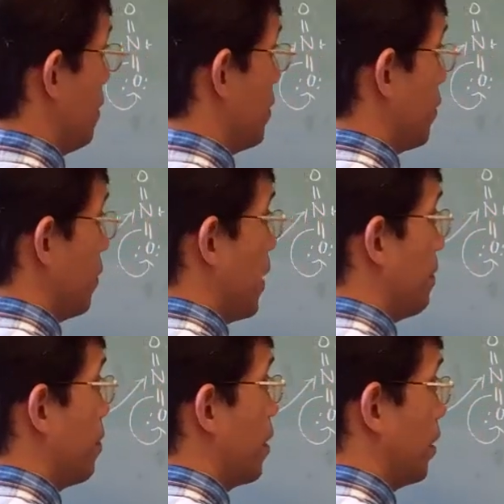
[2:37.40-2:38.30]
So
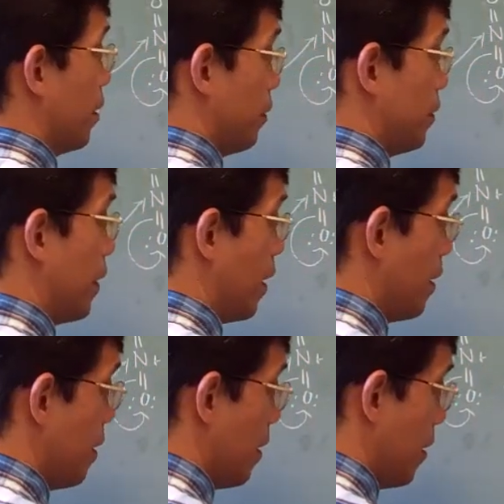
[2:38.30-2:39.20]
that bond goes
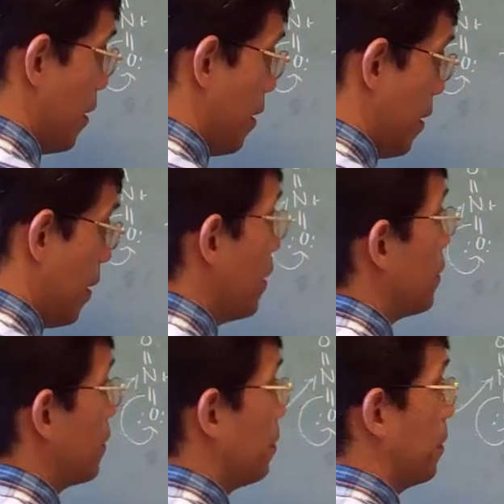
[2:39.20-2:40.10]
there.
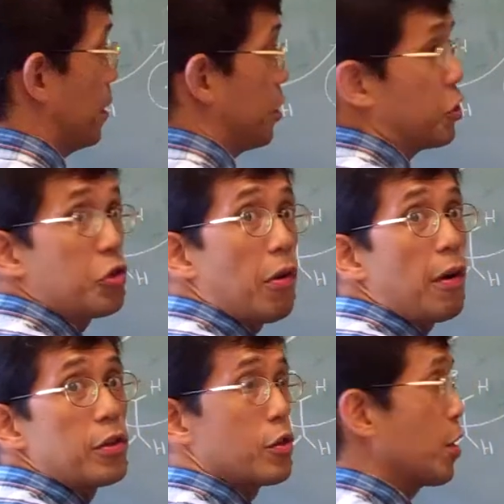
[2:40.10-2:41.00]
The plus
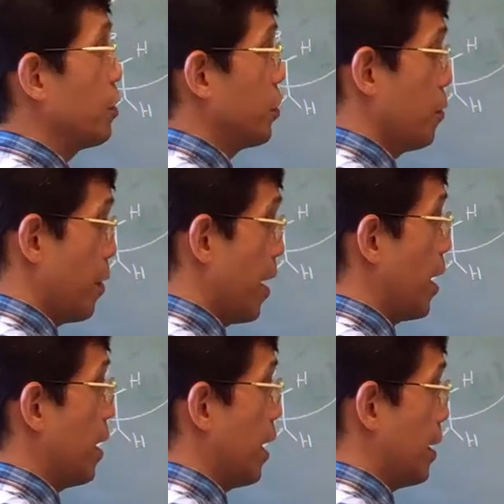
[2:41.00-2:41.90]
charge goes away.